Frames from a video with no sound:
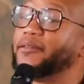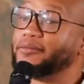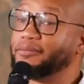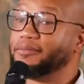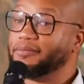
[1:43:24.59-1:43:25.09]

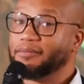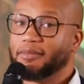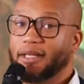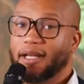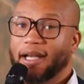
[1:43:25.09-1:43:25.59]

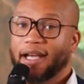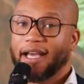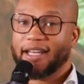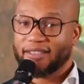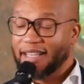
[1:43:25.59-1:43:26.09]
And
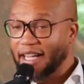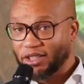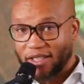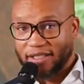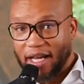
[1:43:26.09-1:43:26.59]
it's not
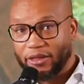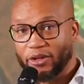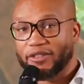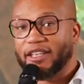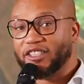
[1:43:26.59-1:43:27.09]
just
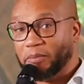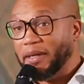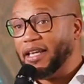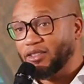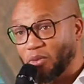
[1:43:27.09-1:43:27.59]
others, it's
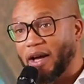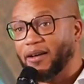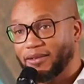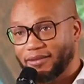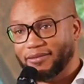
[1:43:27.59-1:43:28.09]
me as well.
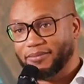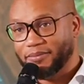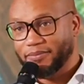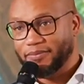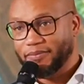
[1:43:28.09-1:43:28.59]

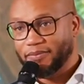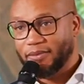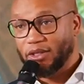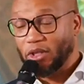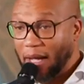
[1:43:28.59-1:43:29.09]

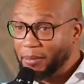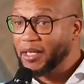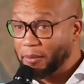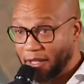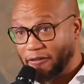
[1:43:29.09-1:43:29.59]
So I'm
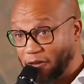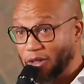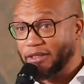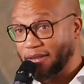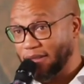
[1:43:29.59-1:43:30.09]
going to be the
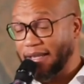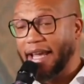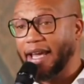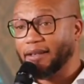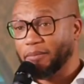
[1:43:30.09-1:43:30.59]
first to
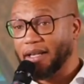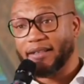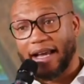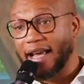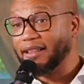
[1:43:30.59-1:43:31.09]
stand
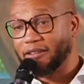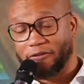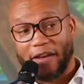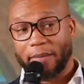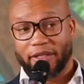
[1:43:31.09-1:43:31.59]
because I got some
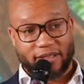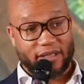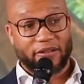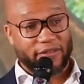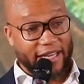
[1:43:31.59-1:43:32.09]
family
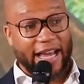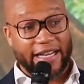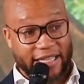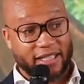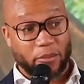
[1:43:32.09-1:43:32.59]
stuff that I
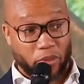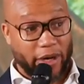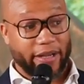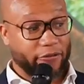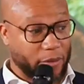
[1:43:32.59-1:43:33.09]
need to
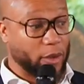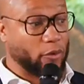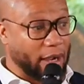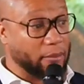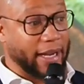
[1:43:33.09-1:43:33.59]
break from
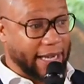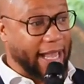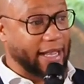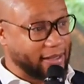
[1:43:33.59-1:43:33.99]
around my neck.